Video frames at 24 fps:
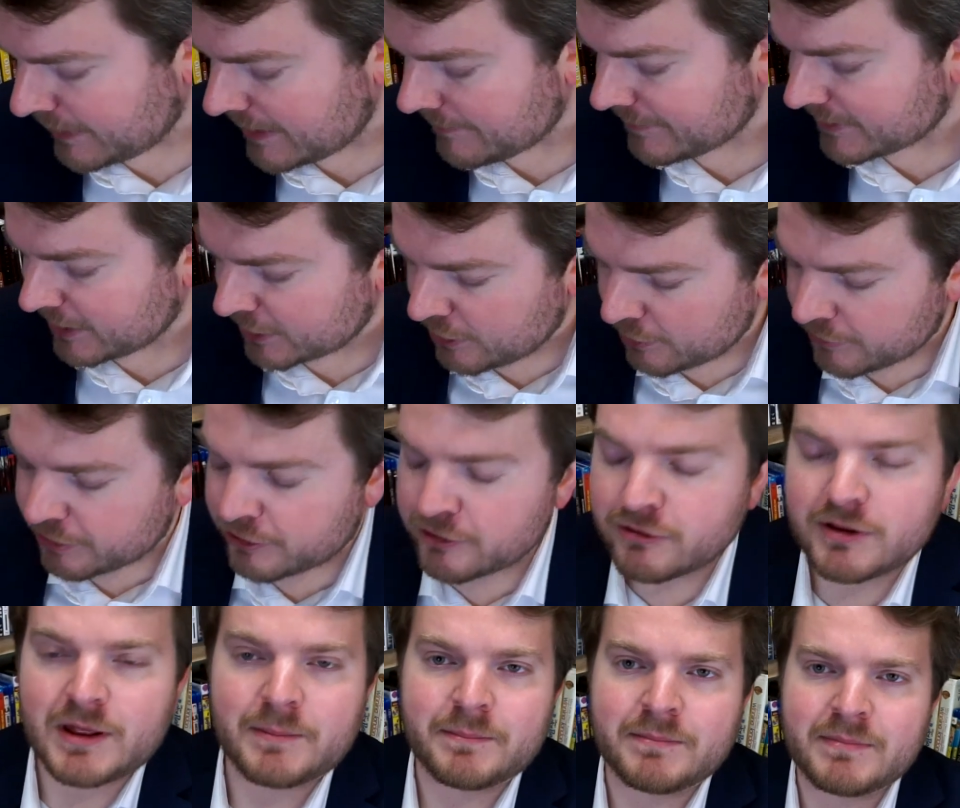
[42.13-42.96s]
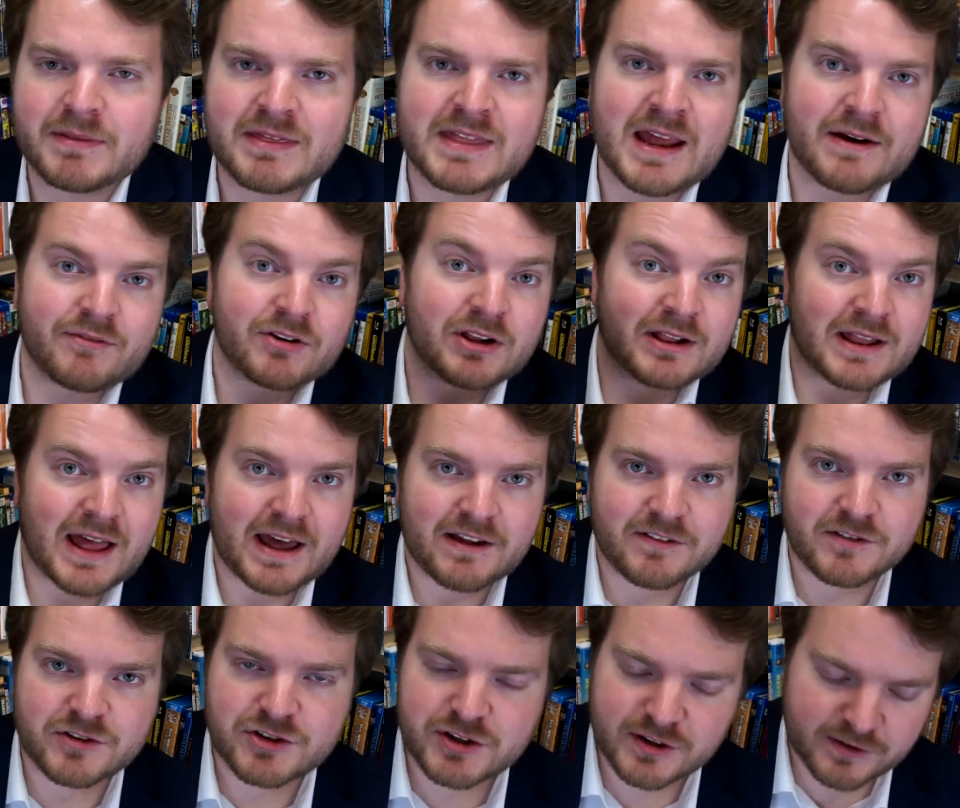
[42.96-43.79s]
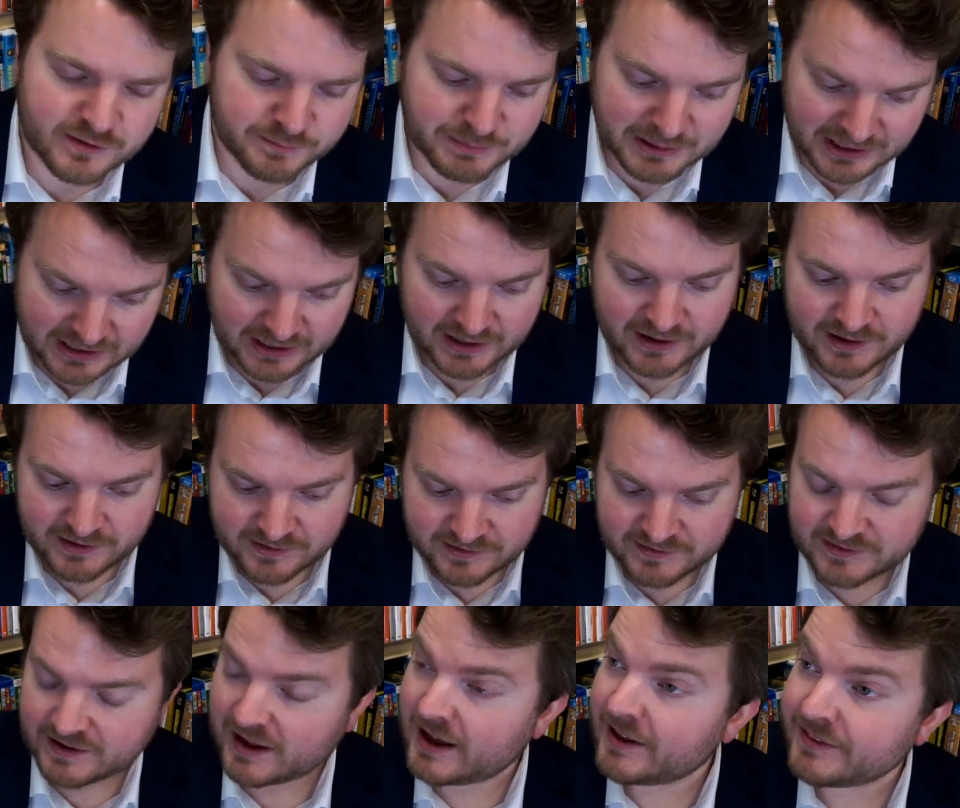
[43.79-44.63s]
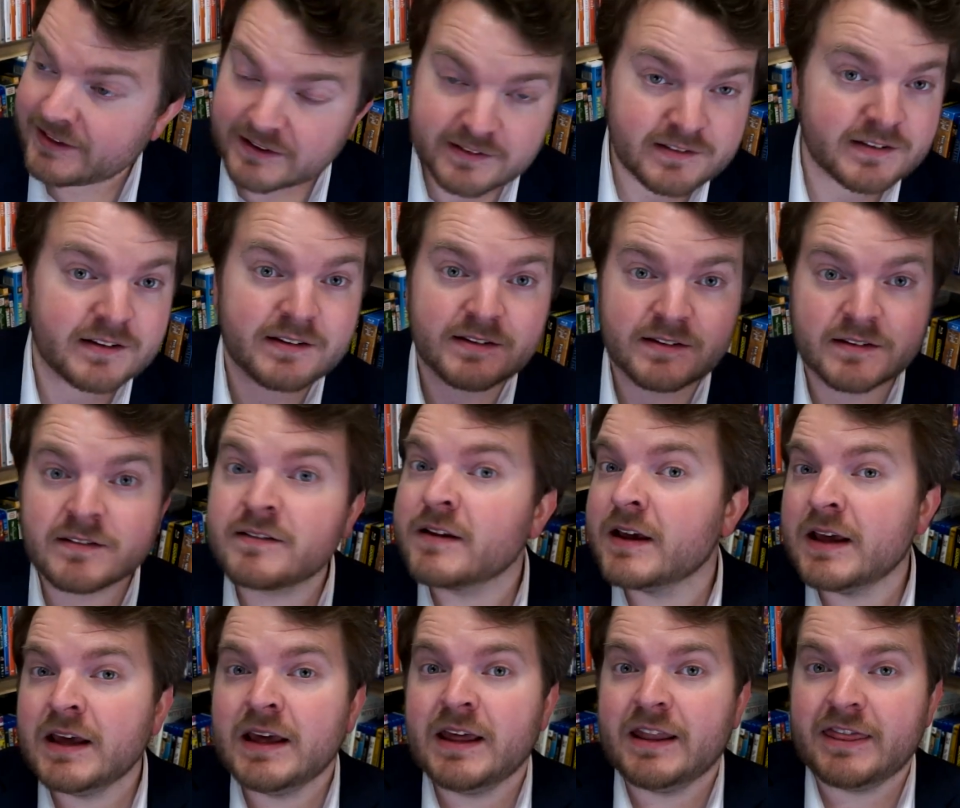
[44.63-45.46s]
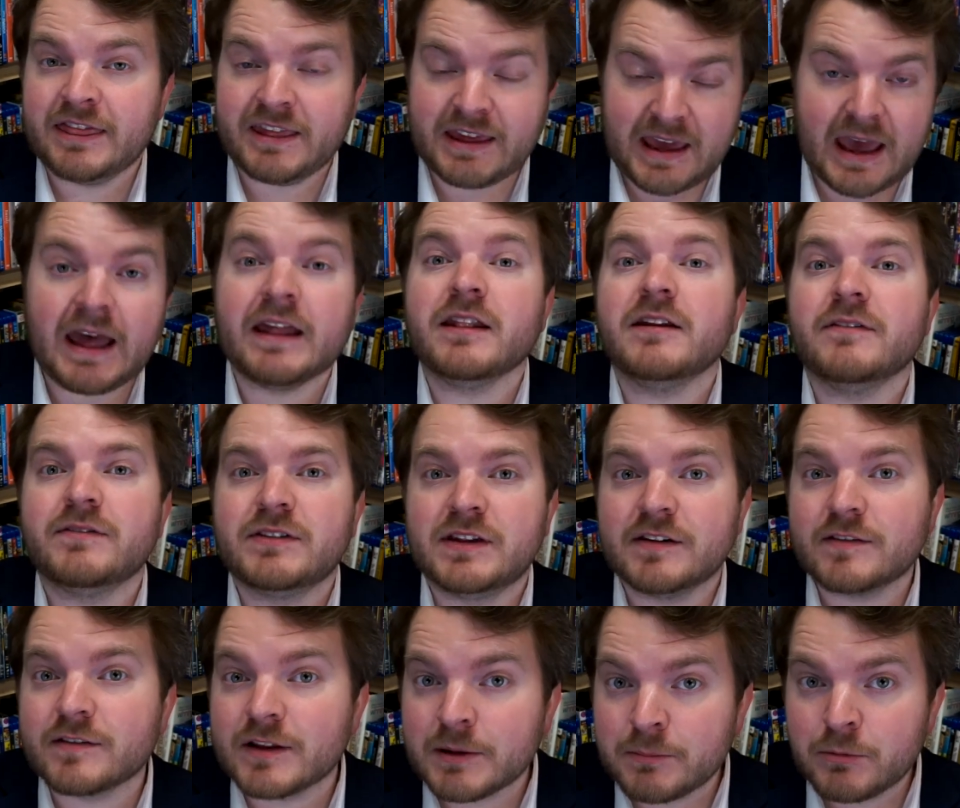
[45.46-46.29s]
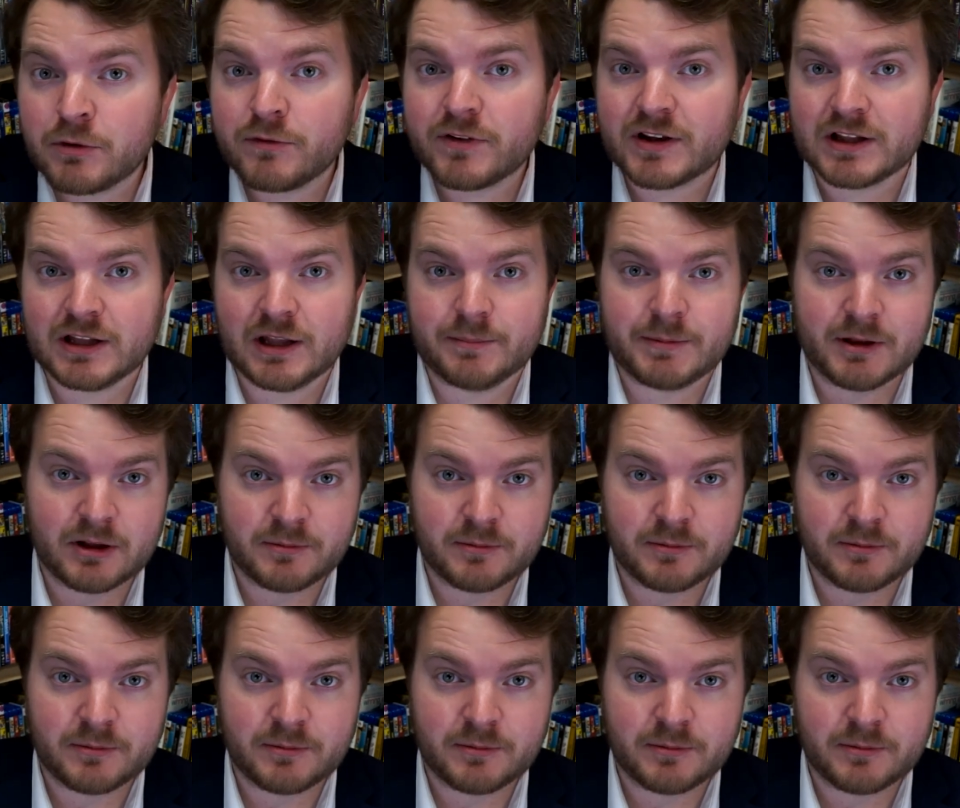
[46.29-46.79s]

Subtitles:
going to go through them nevertheless, just because this is the end of Disney Movie Club.